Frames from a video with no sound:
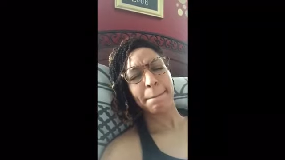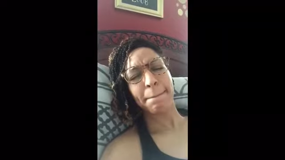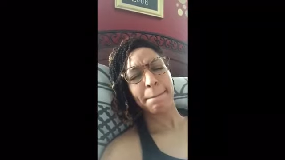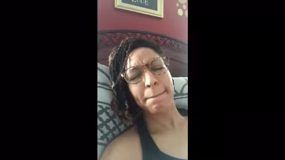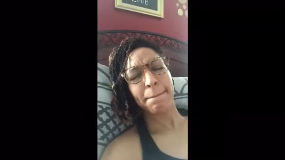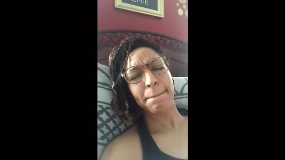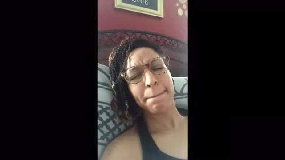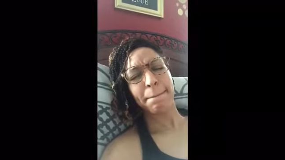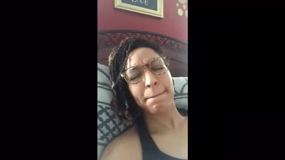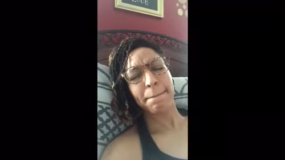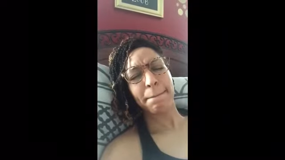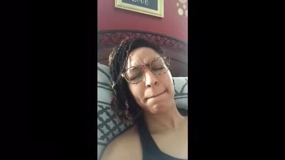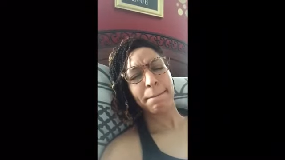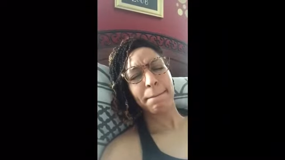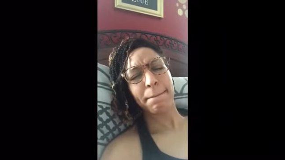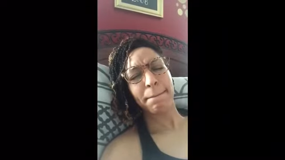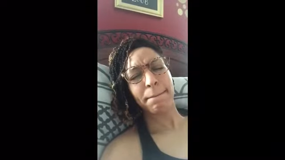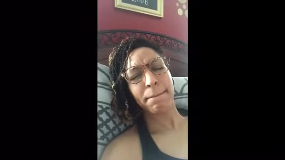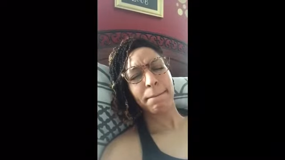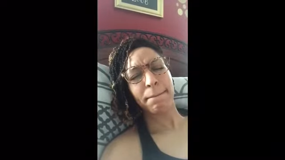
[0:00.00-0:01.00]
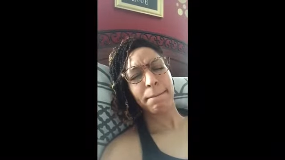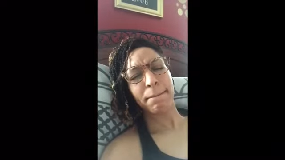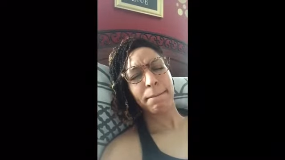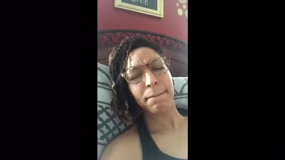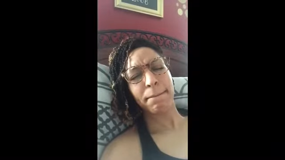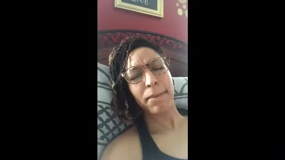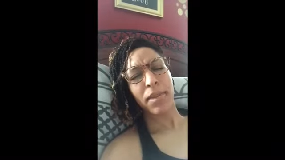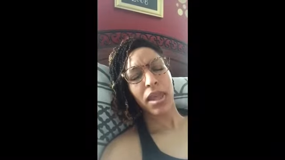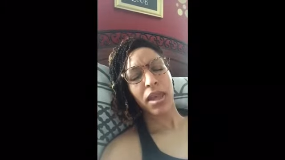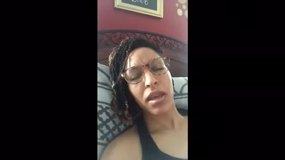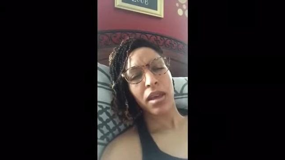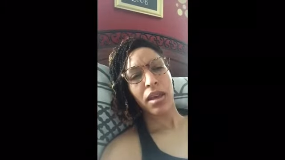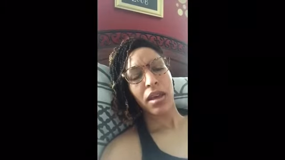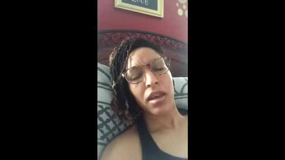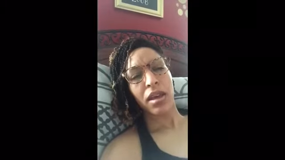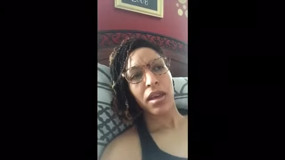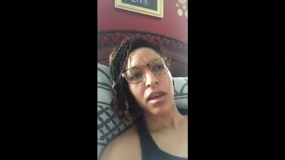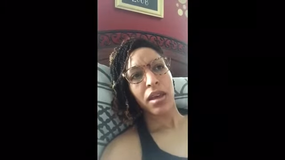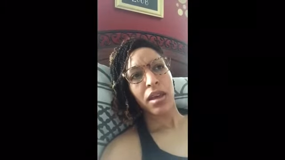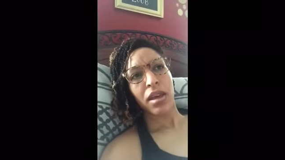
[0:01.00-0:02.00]

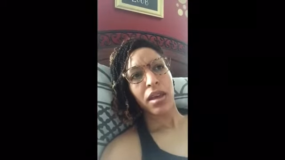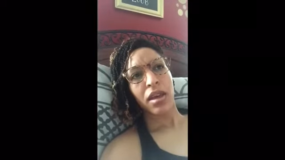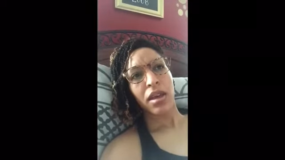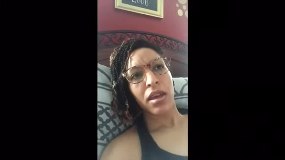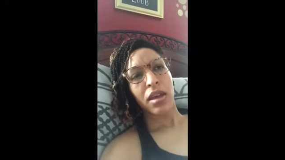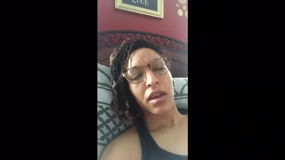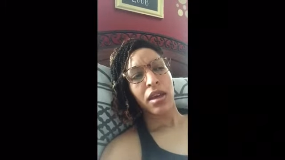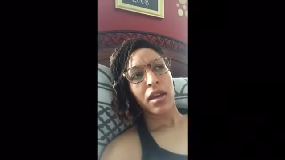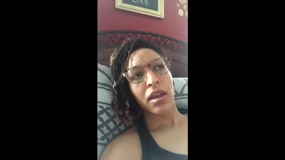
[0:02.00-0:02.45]
[no speech]